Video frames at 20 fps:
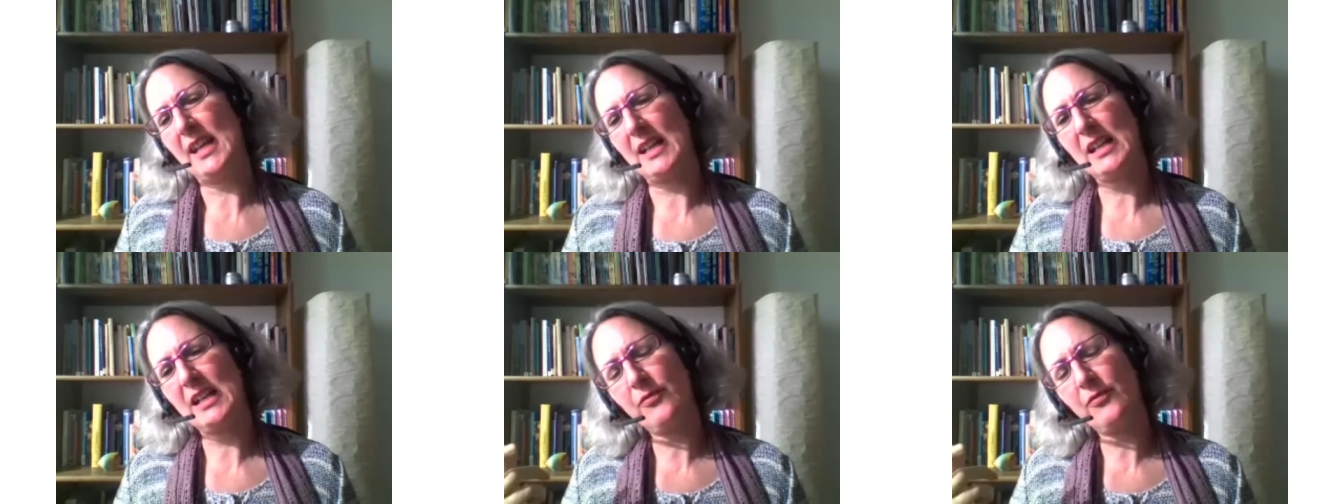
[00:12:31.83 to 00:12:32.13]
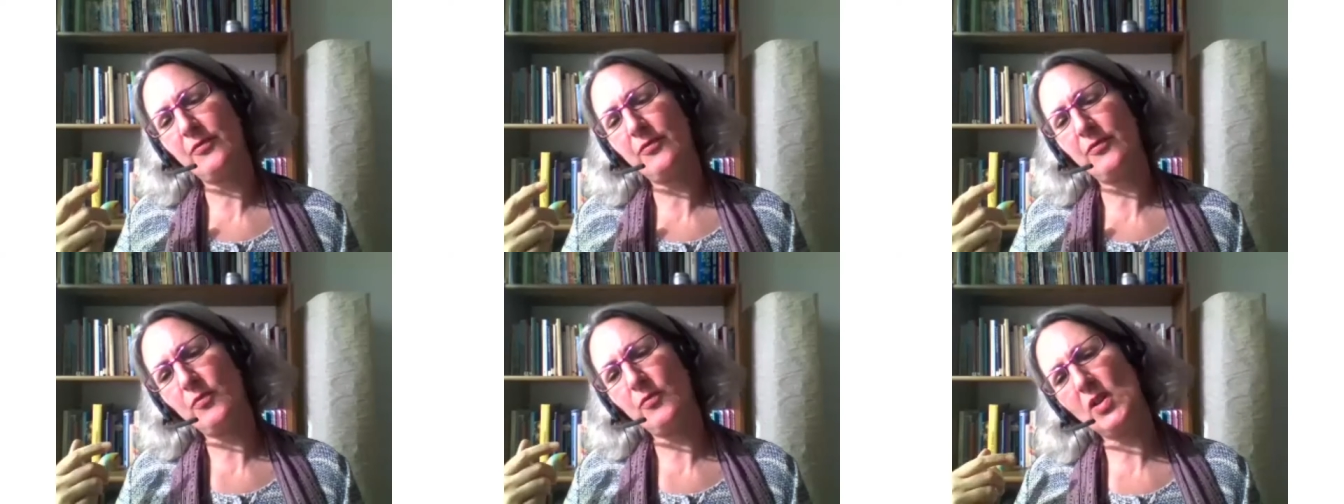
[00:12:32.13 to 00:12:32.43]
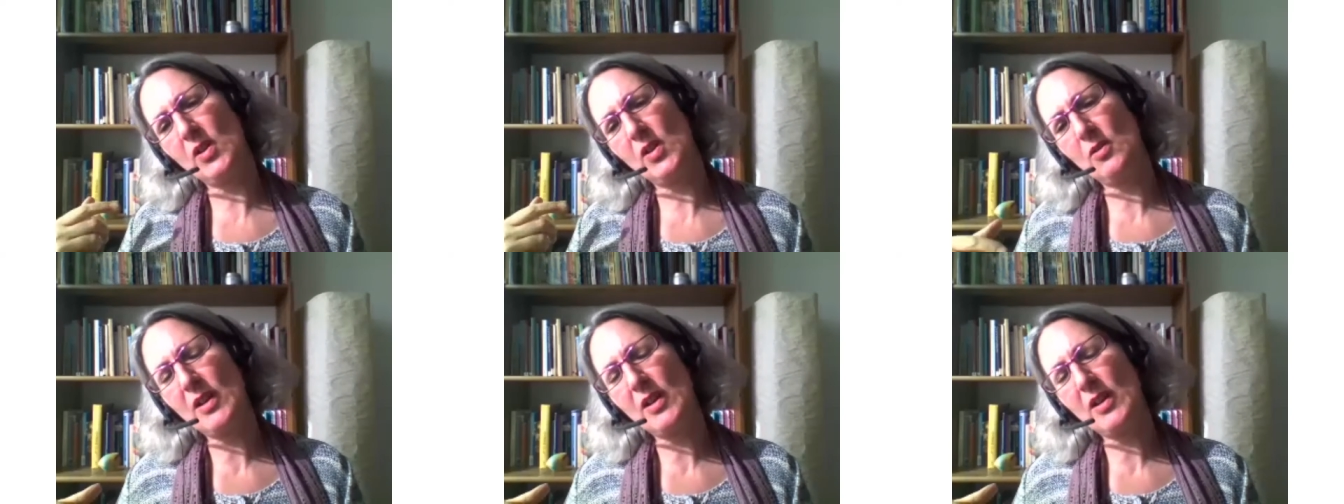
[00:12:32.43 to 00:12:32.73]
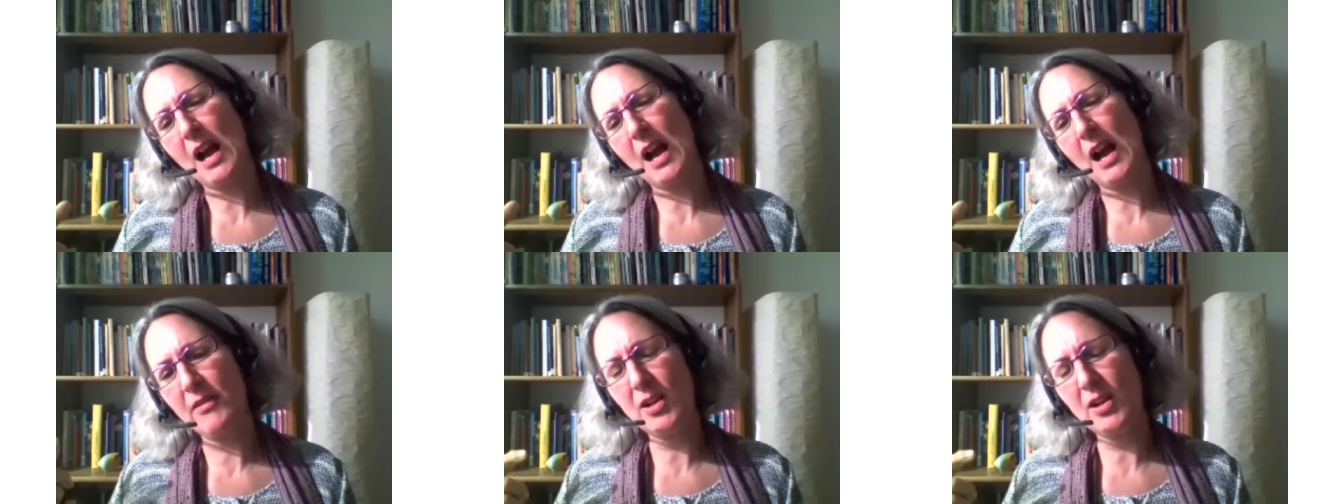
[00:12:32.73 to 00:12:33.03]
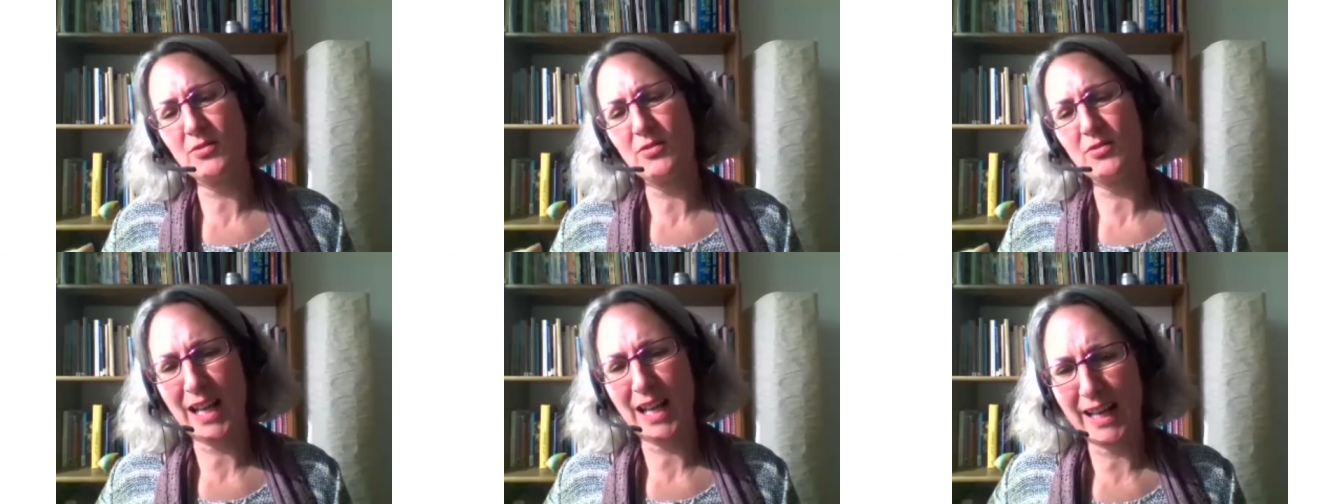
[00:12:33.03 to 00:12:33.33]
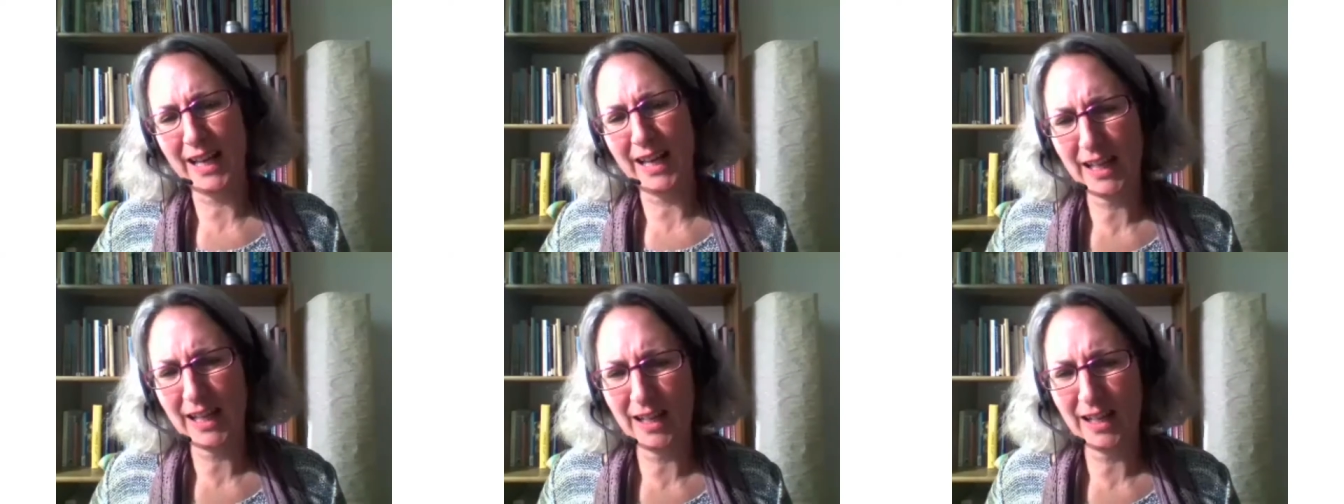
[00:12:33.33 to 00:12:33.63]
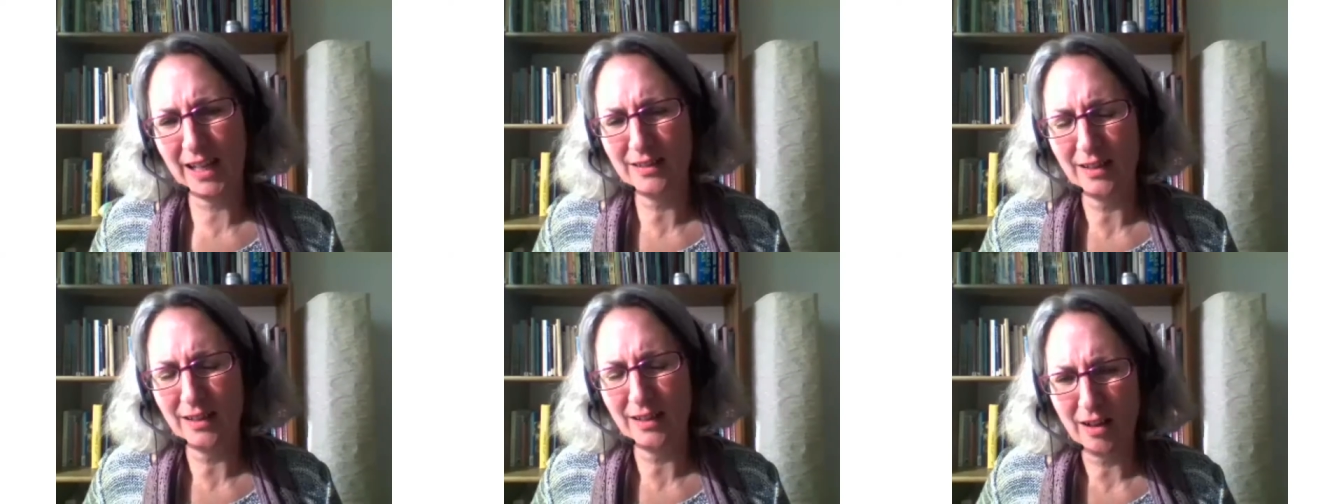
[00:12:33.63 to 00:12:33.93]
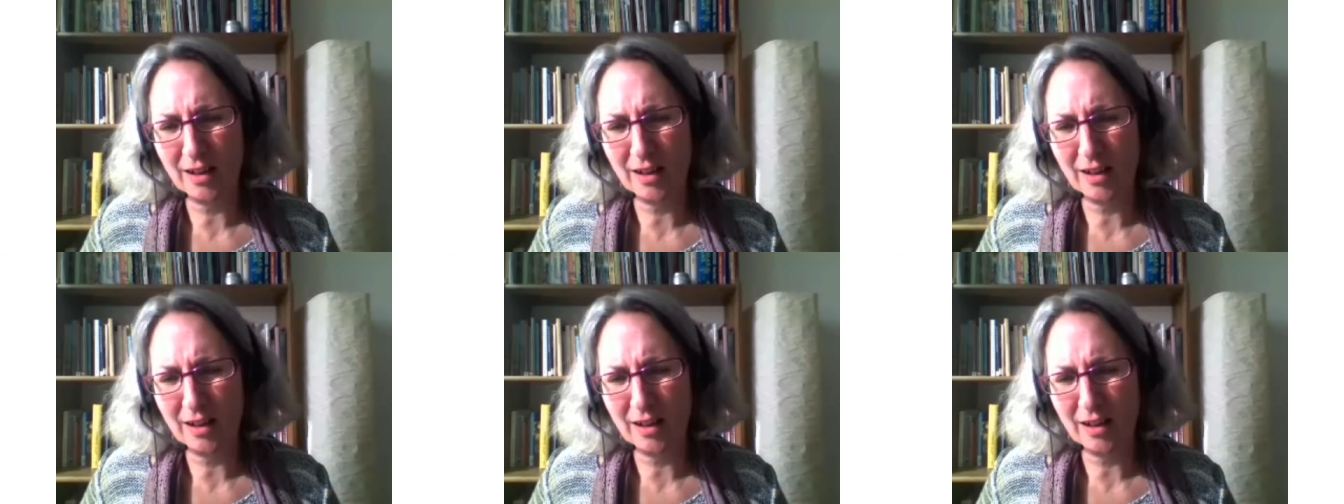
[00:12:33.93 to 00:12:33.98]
And if you carry on taking